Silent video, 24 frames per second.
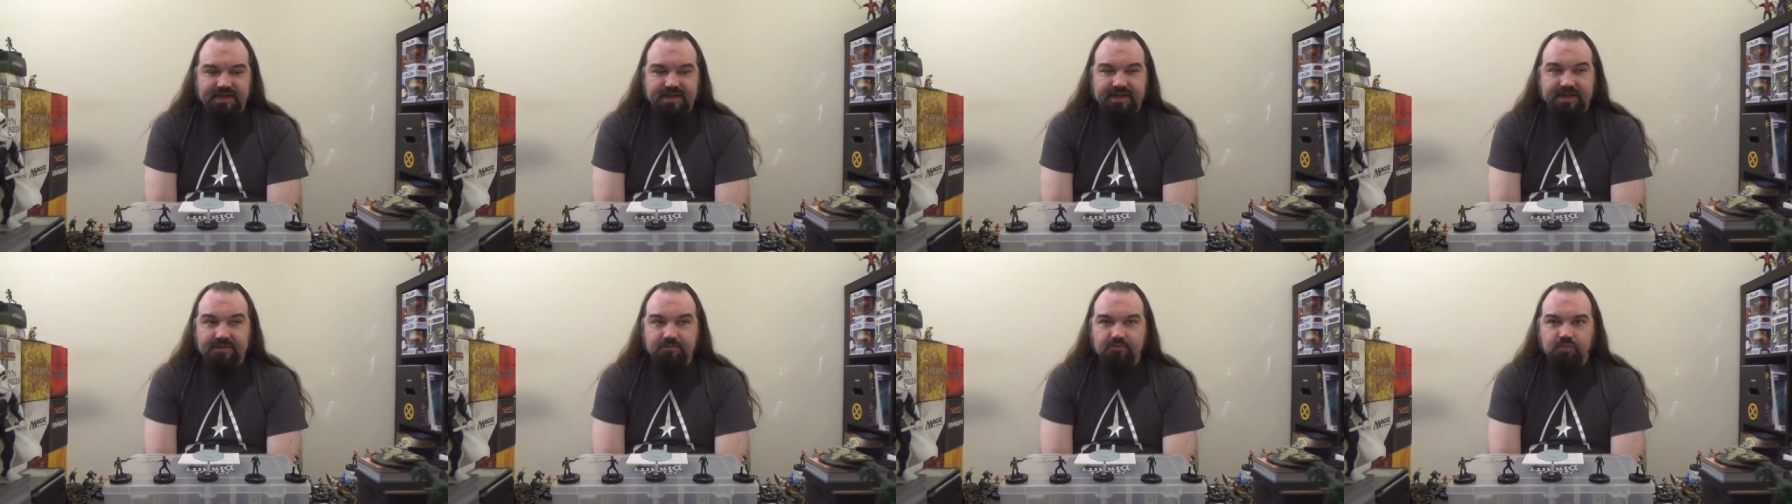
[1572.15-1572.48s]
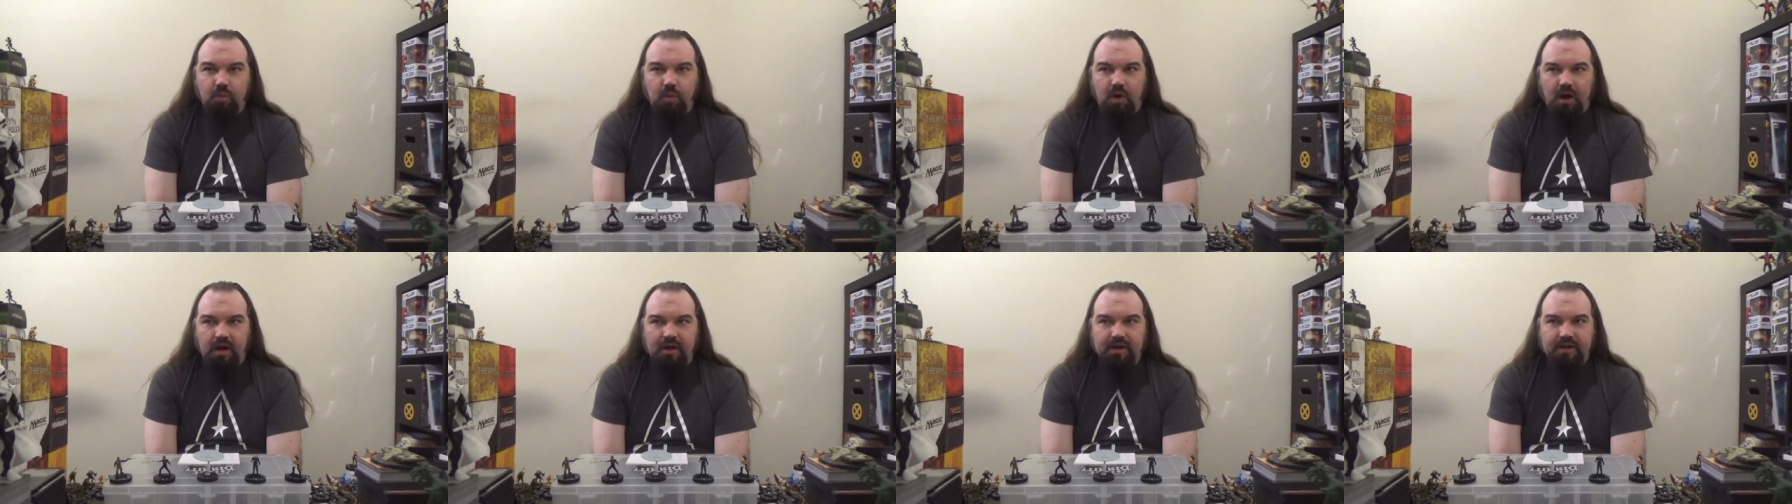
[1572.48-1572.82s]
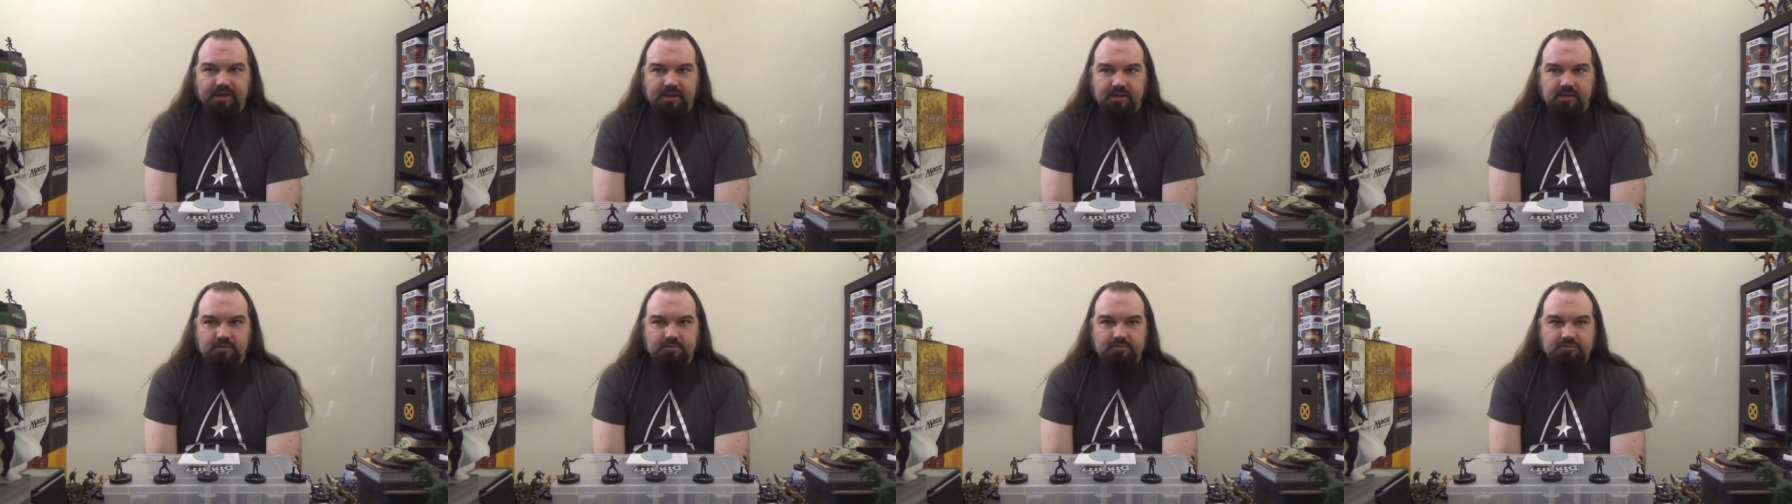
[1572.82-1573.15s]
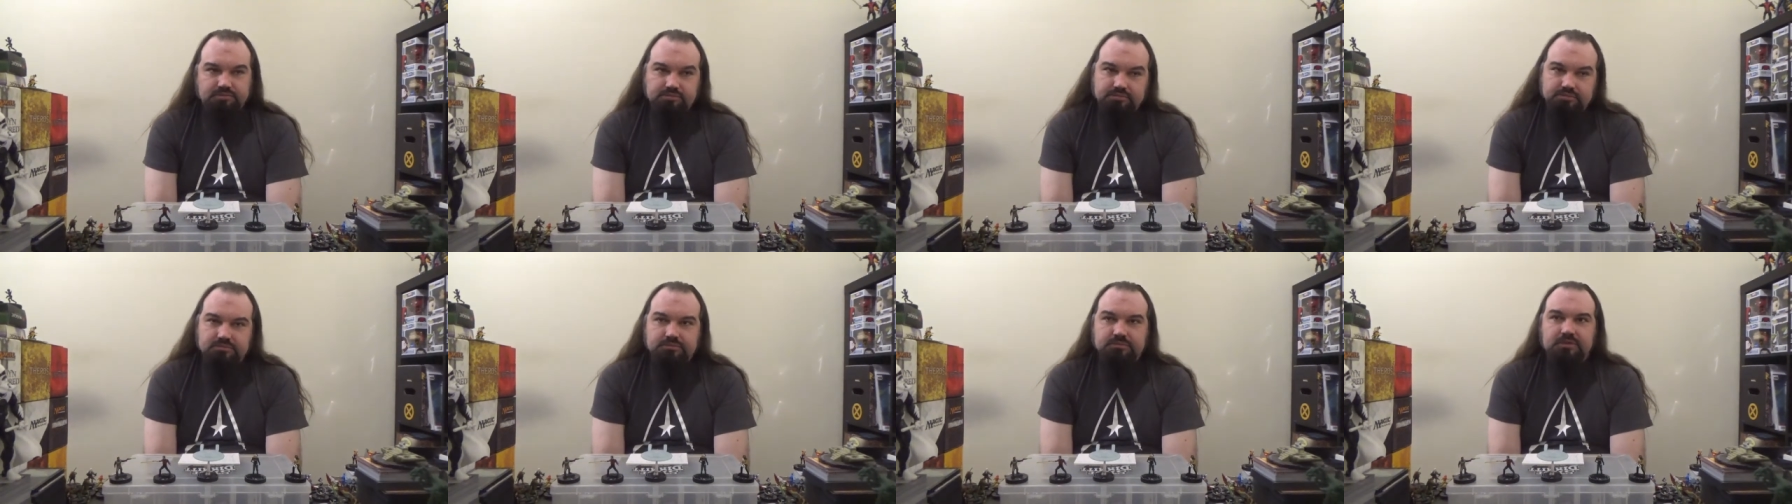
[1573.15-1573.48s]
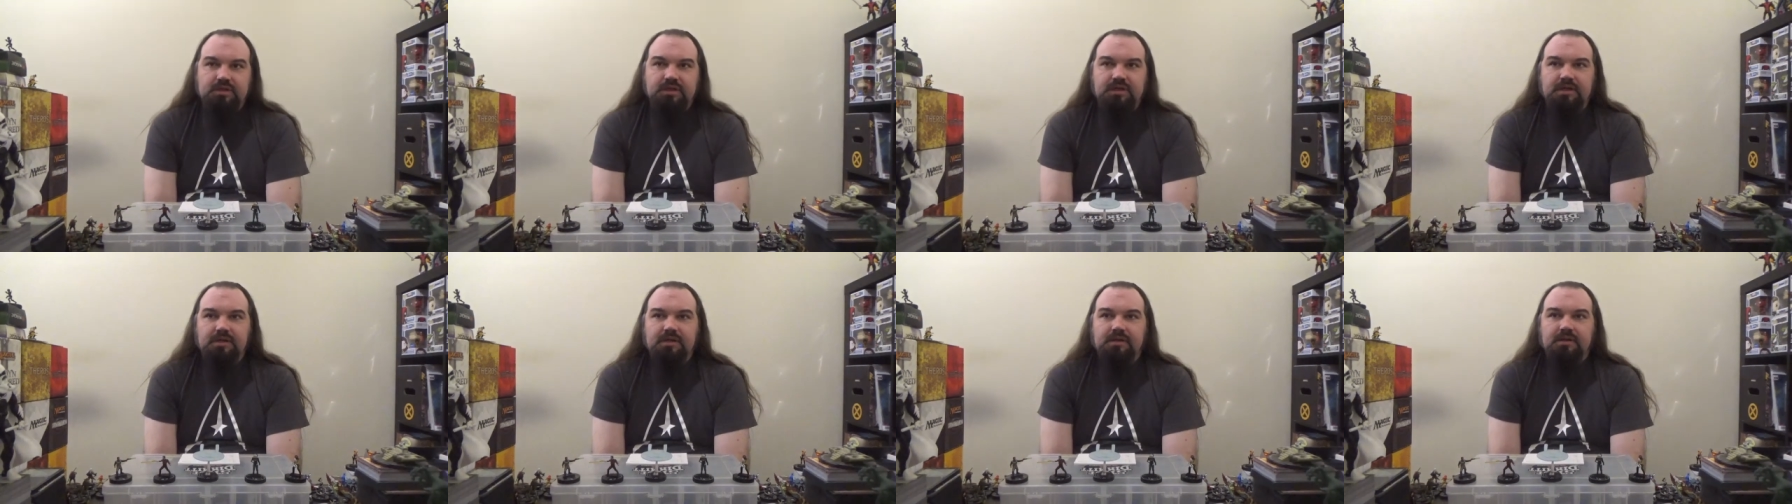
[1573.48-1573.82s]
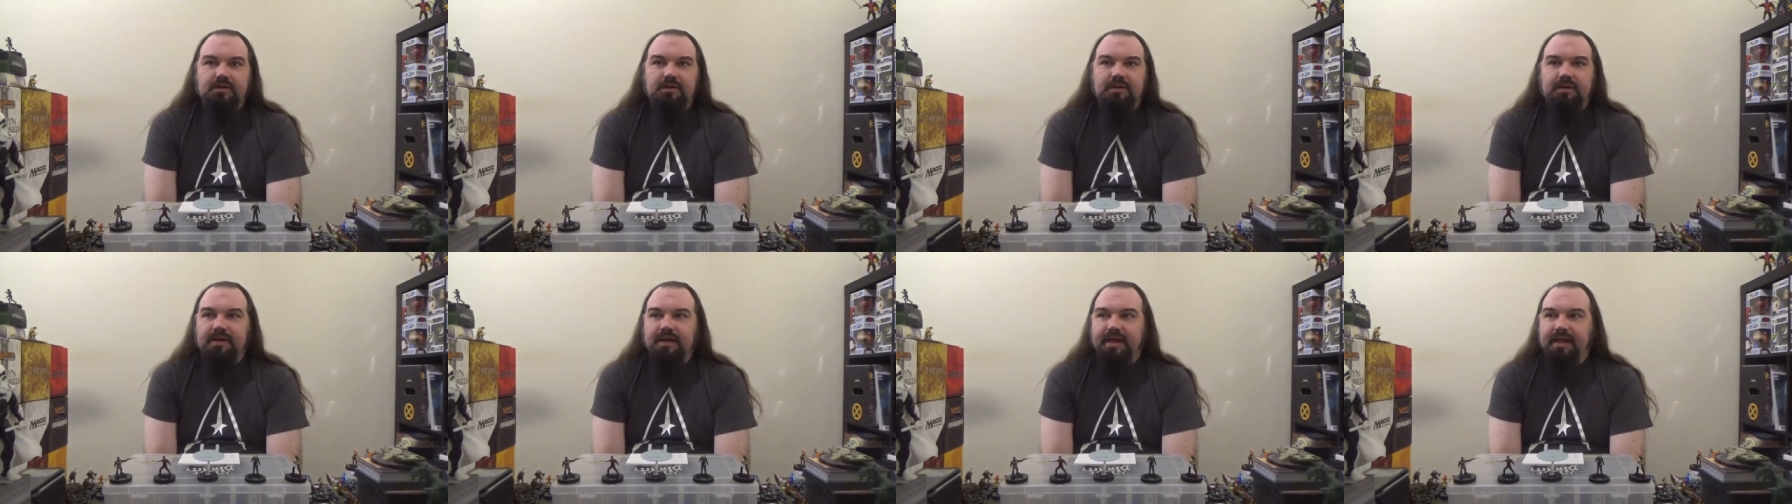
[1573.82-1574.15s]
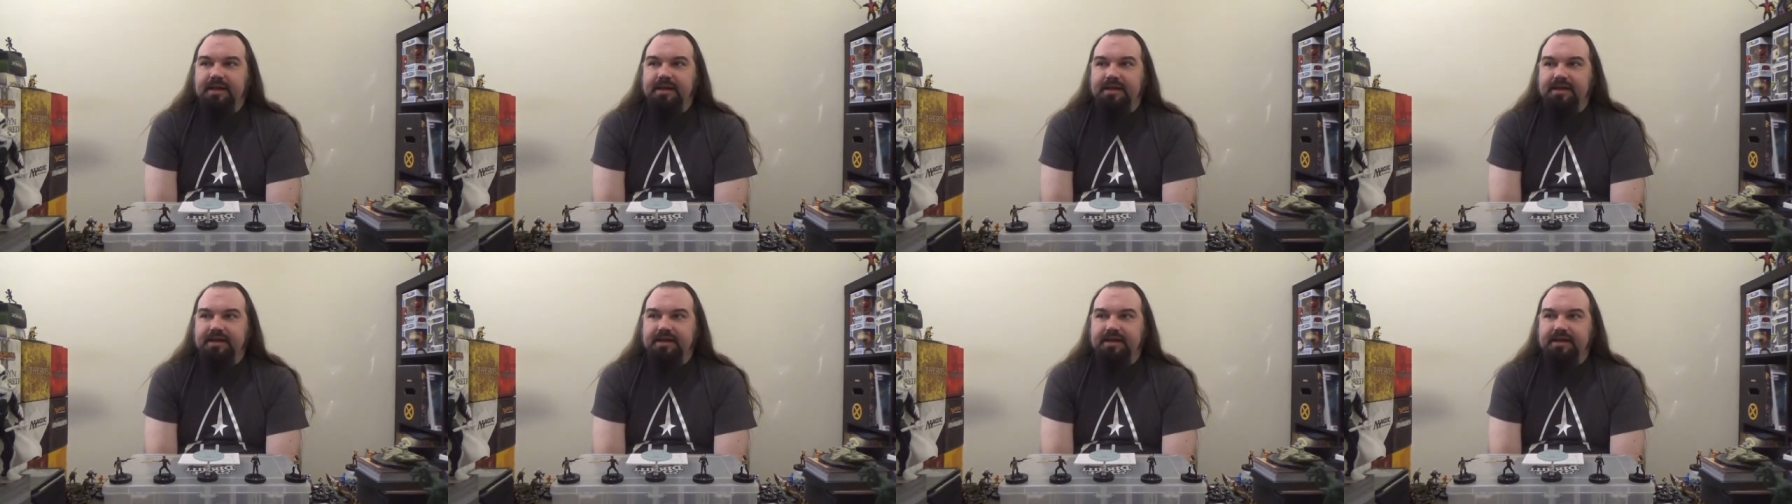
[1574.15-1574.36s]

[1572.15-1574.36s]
He want, you know, and